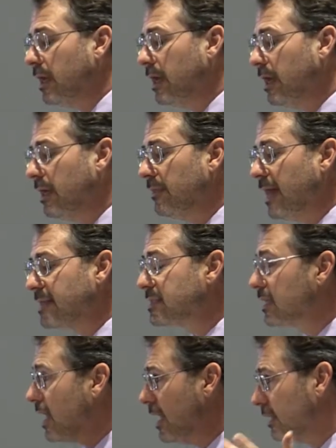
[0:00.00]
and that's
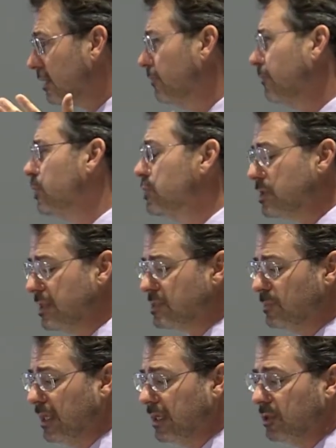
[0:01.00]
the kind of confusion
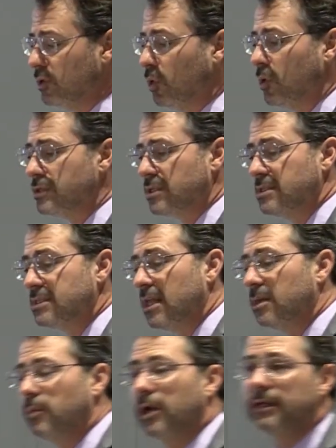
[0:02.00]
that's being endorsed and
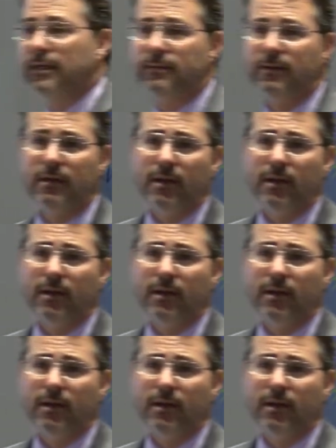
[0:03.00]
celebrated